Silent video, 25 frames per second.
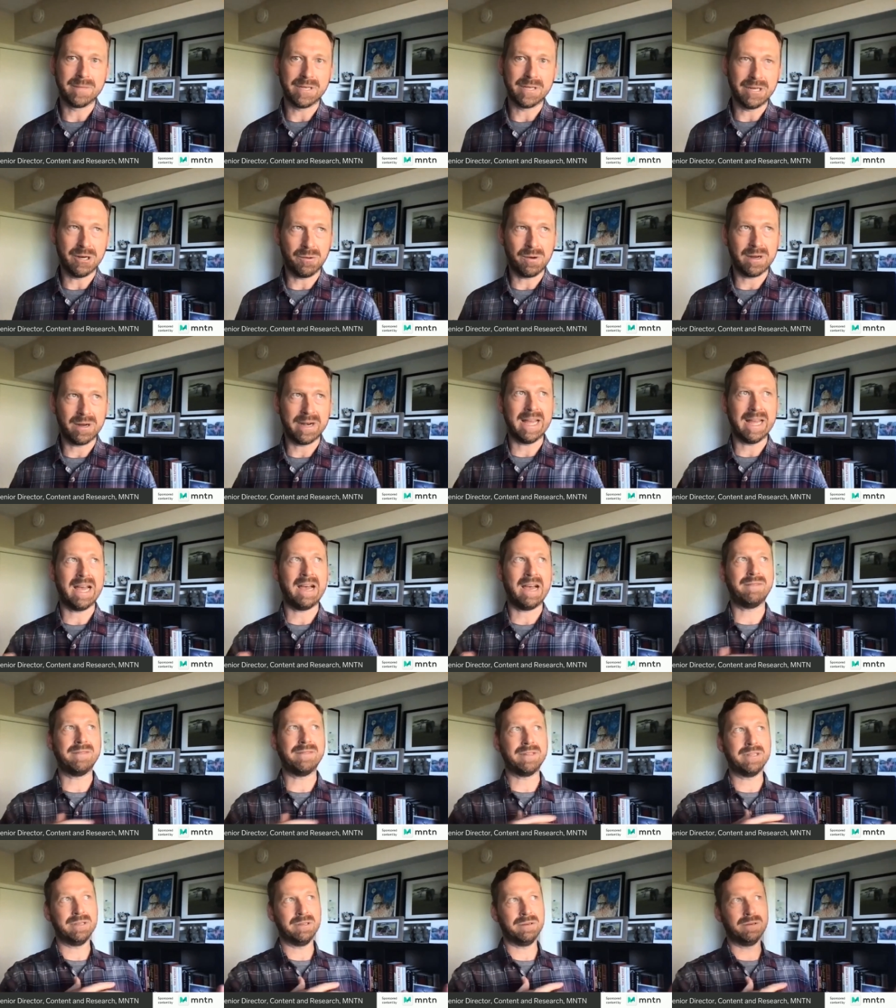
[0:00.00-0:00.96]
You don't want to
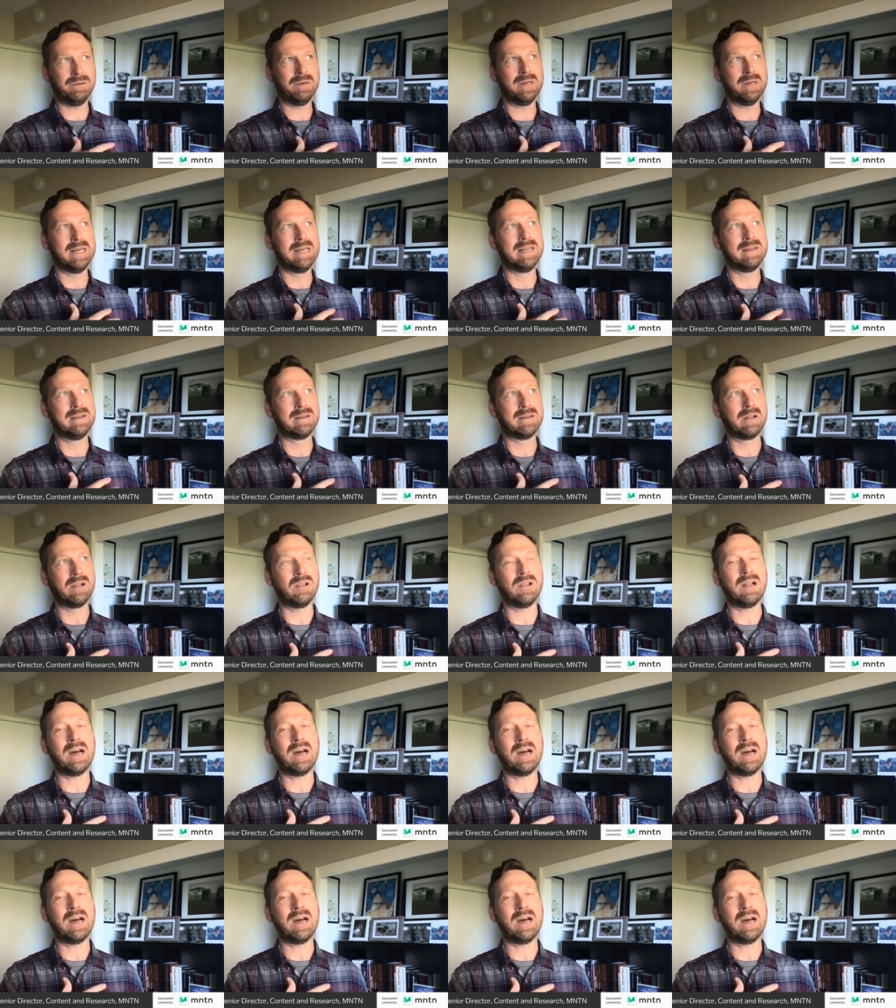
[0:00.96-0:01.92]
have to
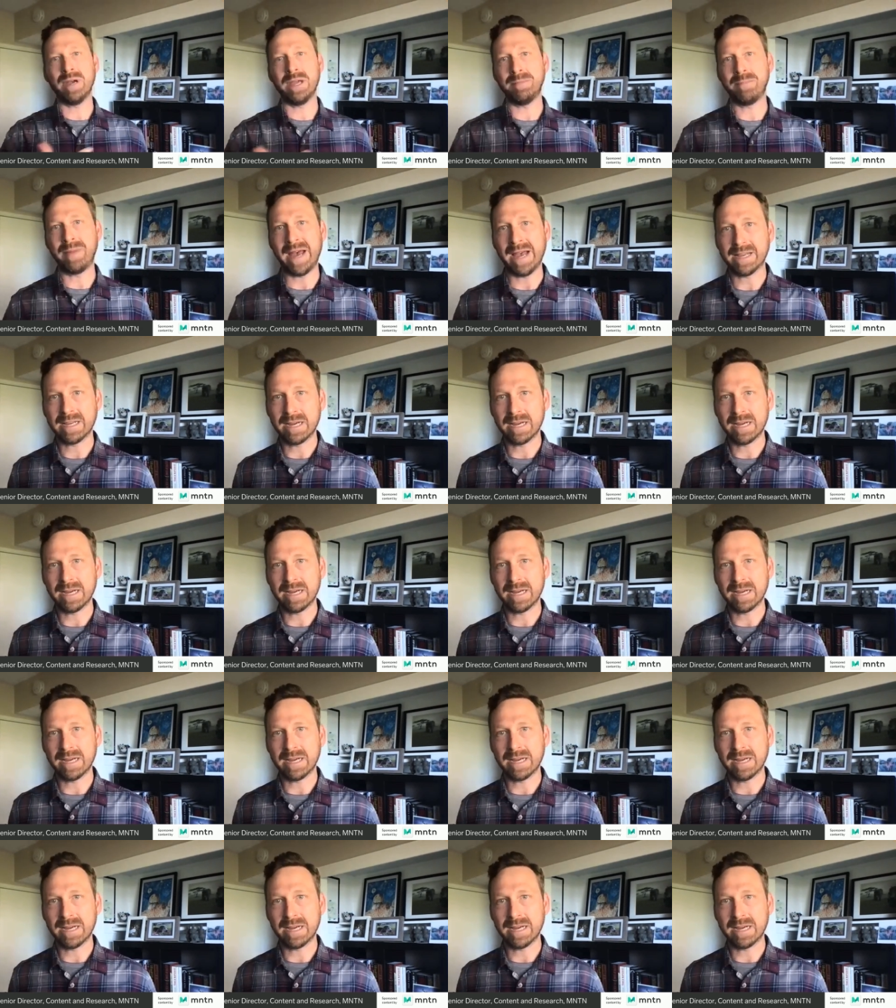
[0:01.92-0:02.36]
climb your way back